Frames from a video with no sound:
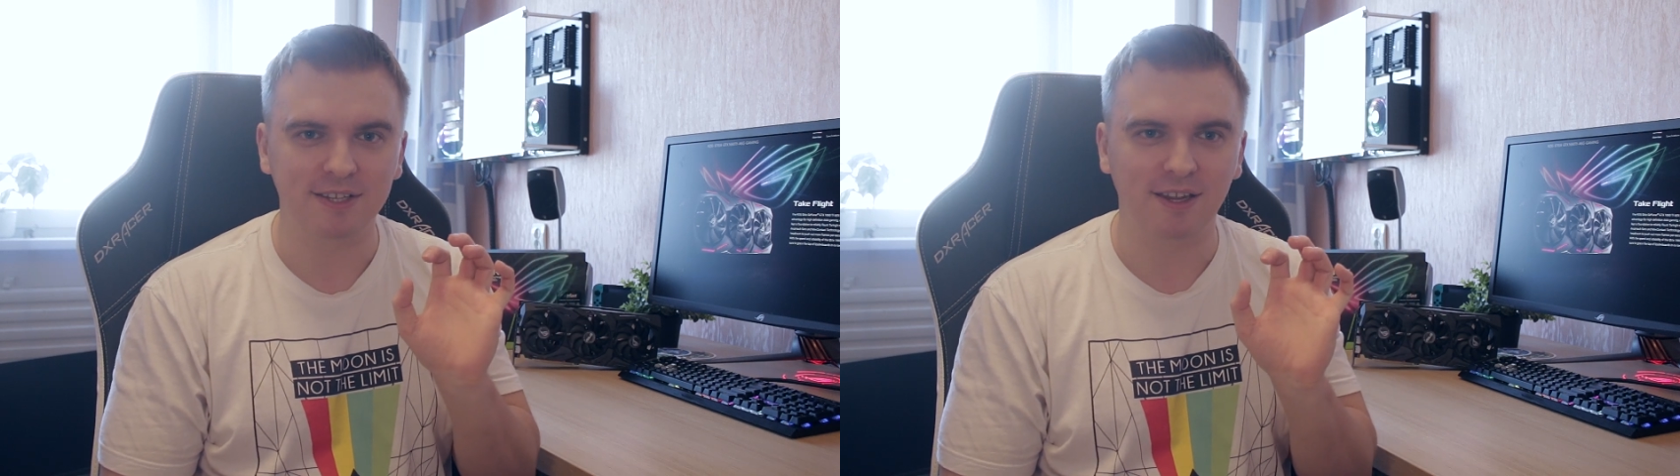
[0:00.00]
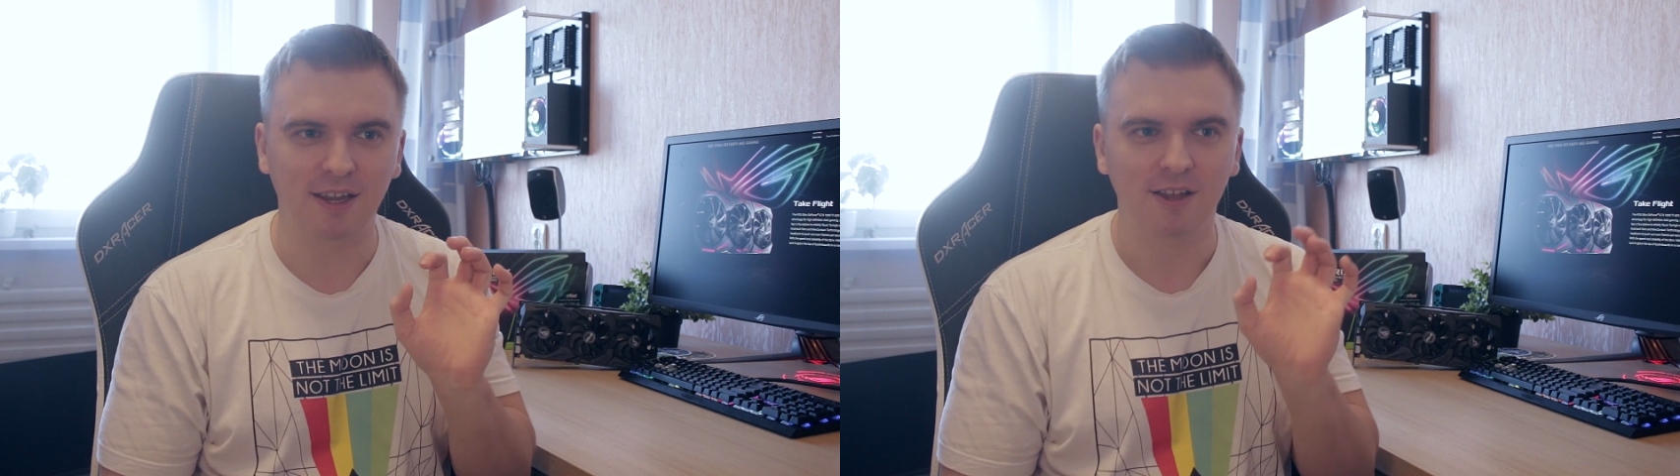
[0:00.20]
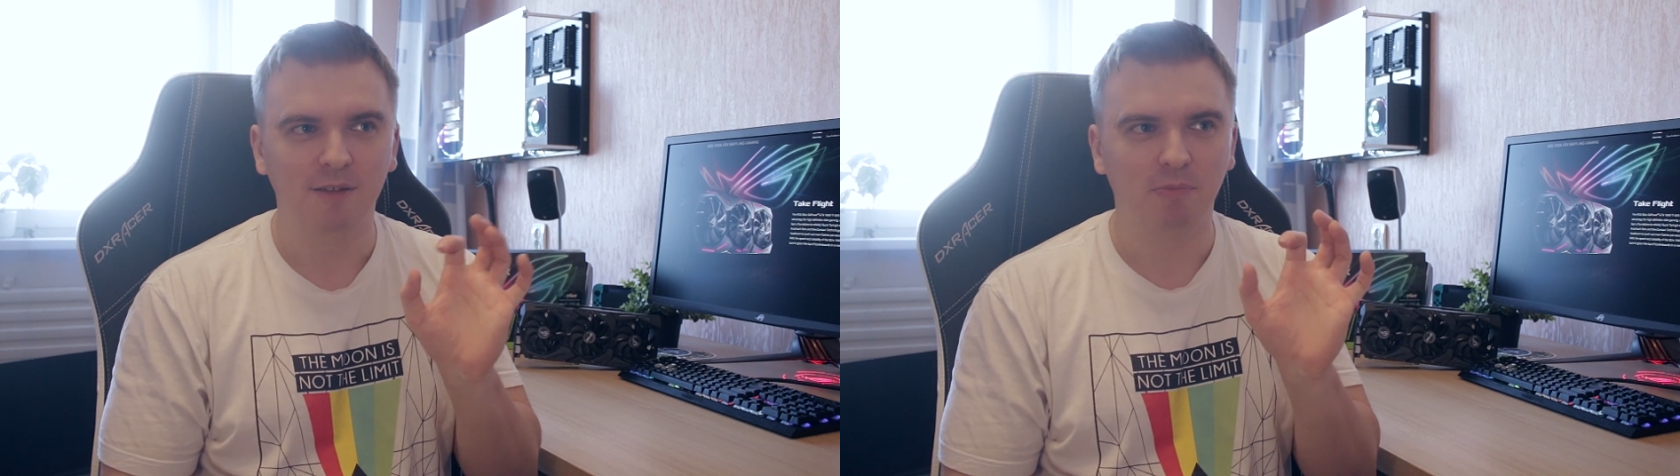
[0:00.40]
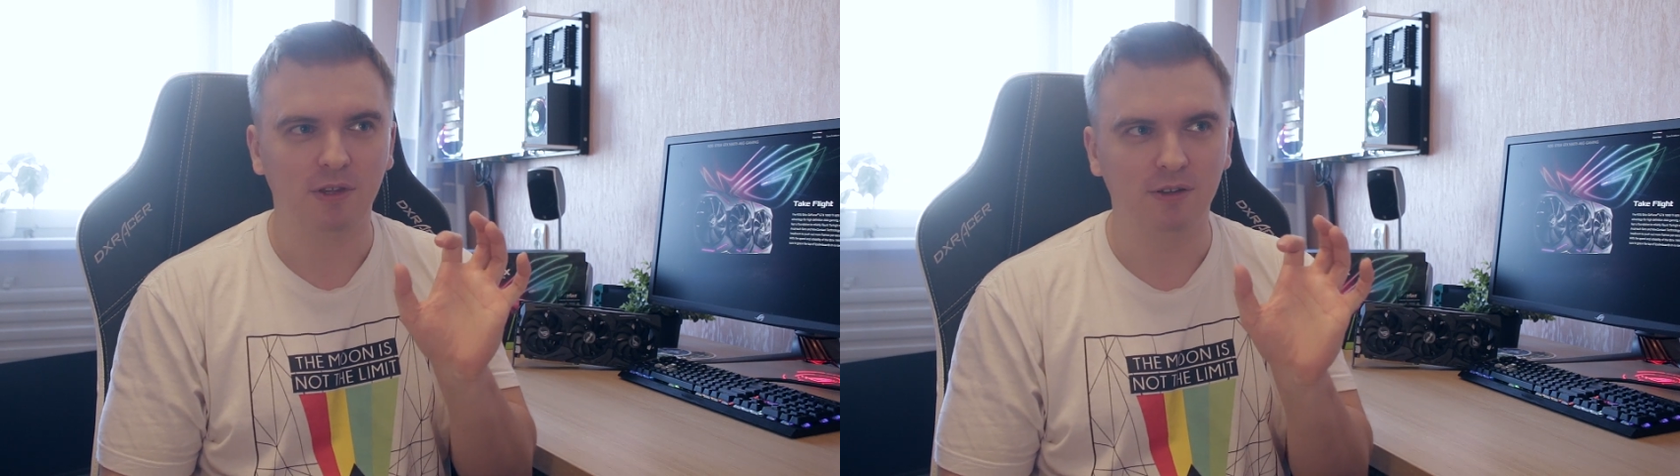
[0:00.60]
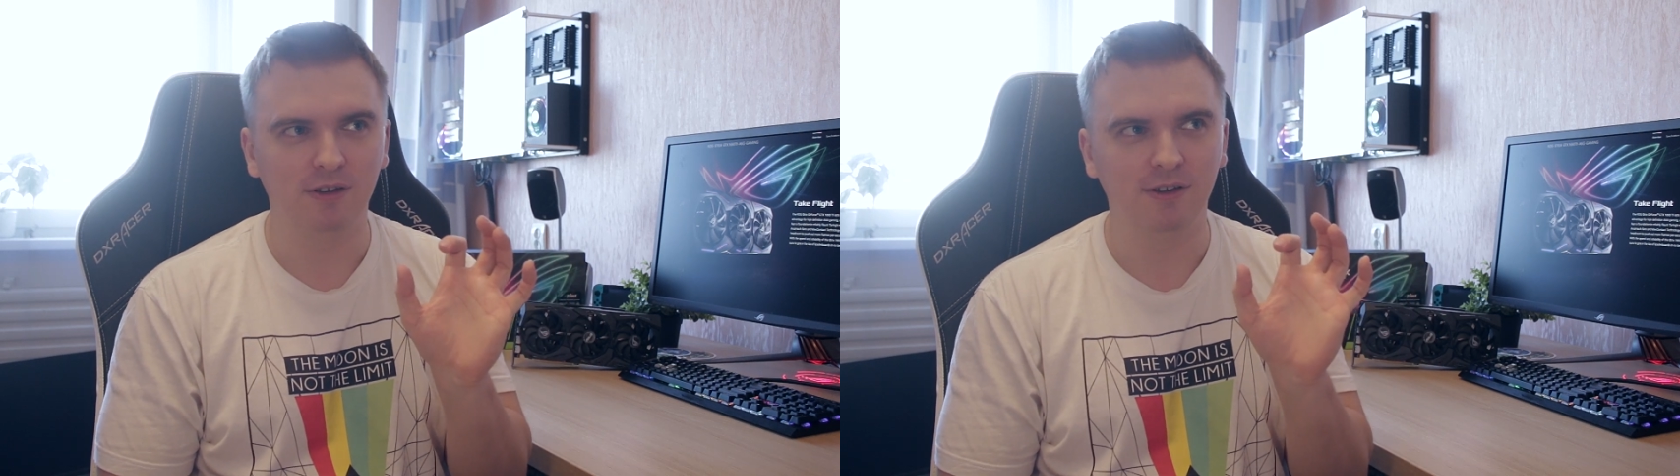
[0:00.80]
a
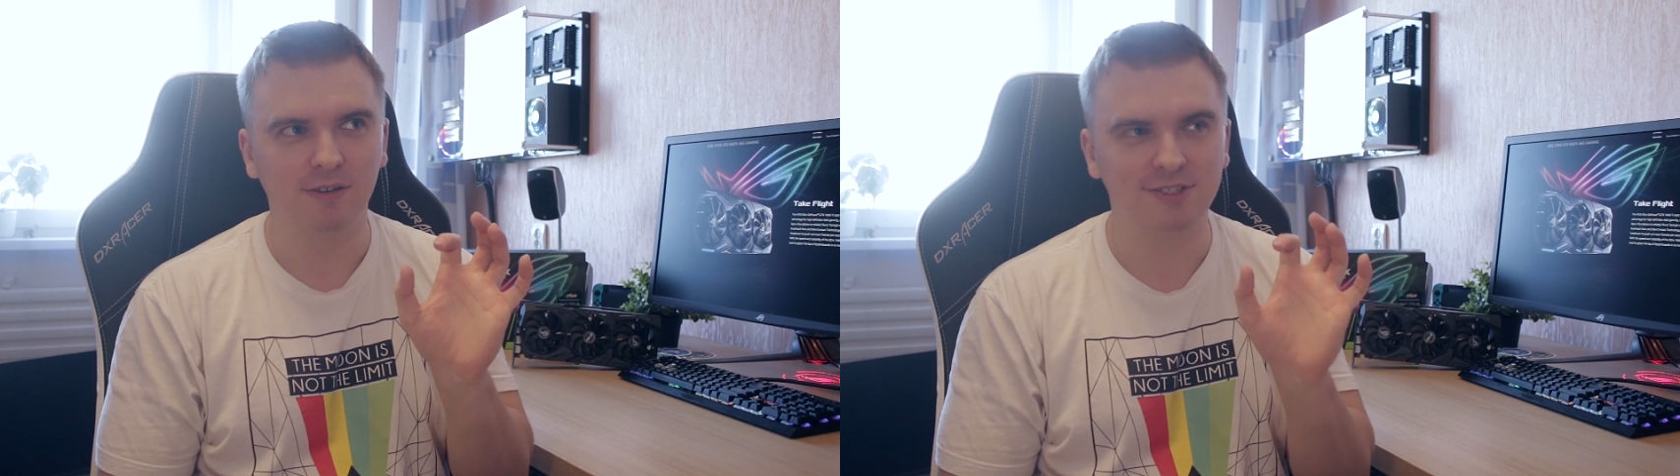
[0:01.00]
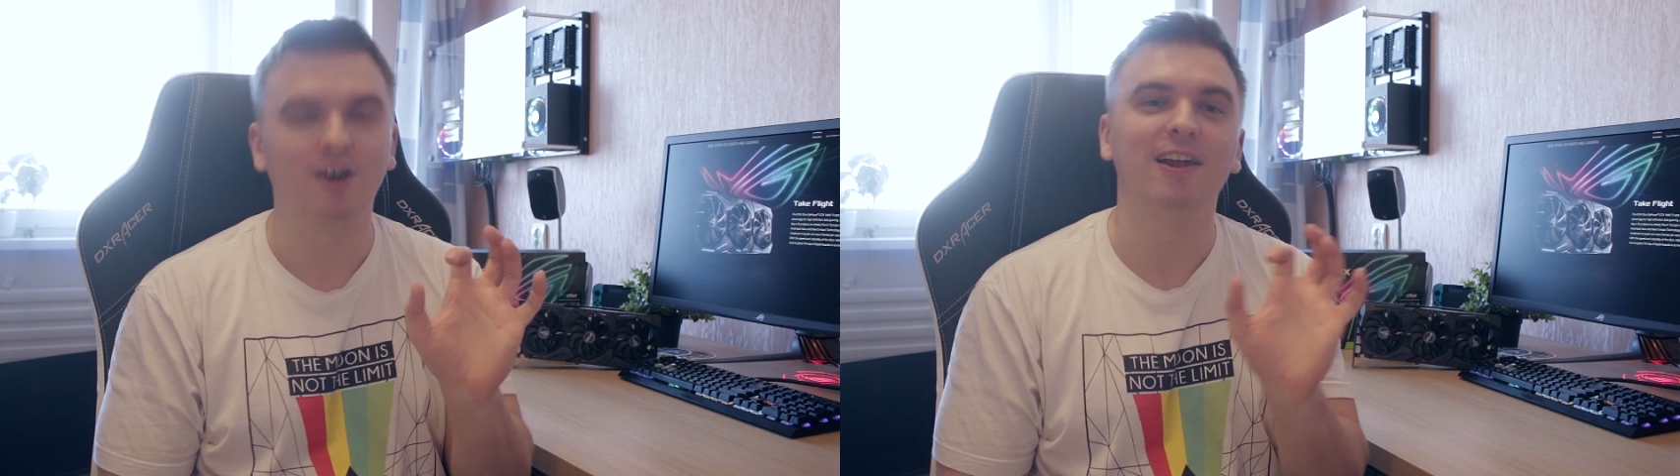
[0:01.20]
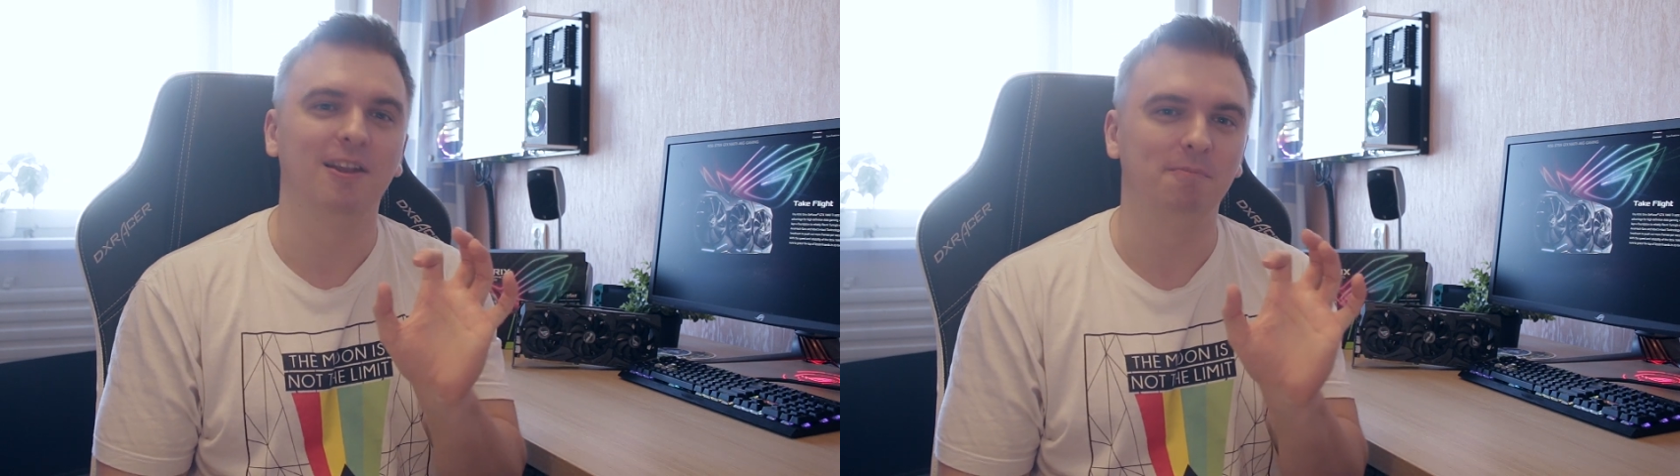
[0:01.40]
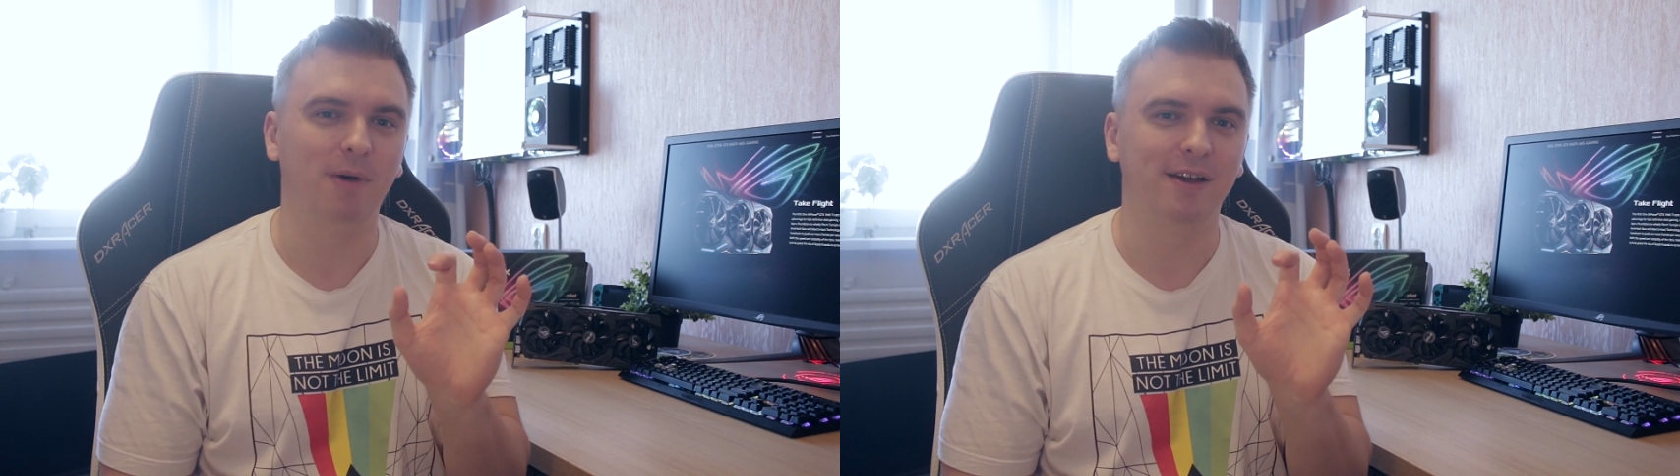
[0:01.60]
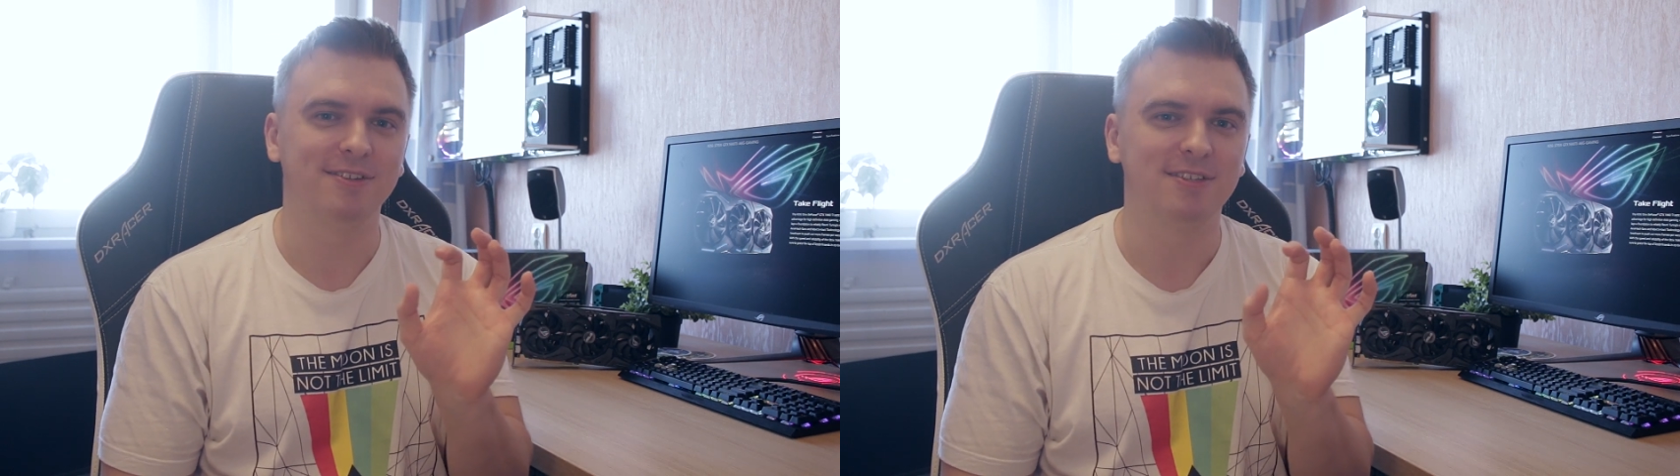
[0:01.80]
silent
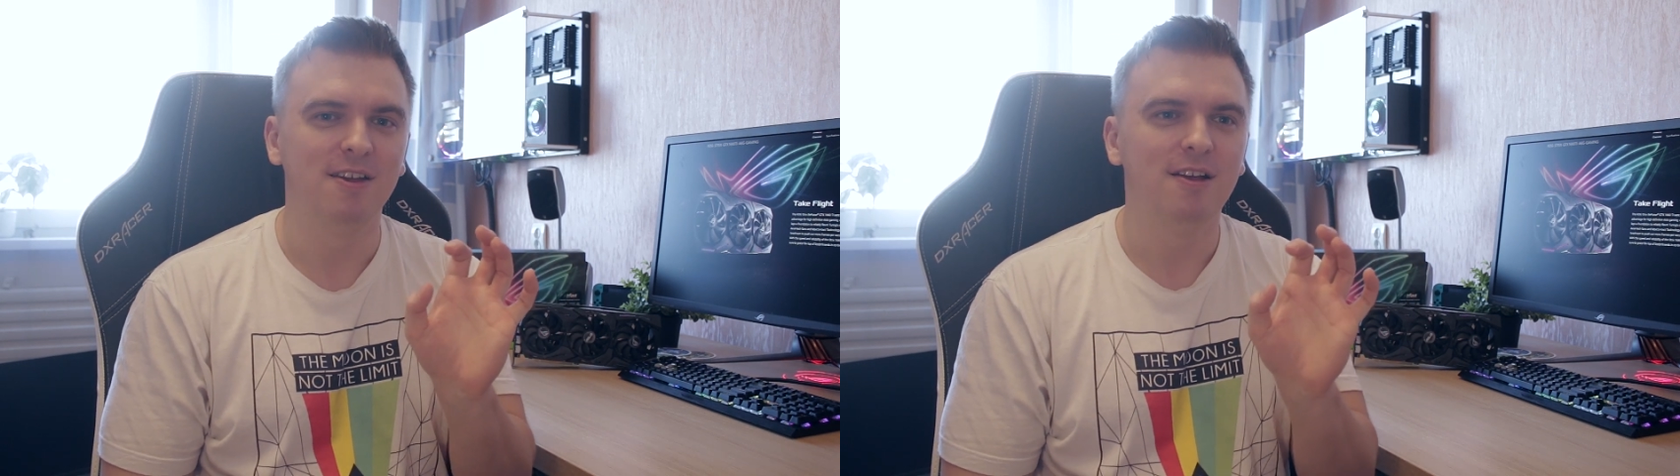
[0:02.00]
BIOS.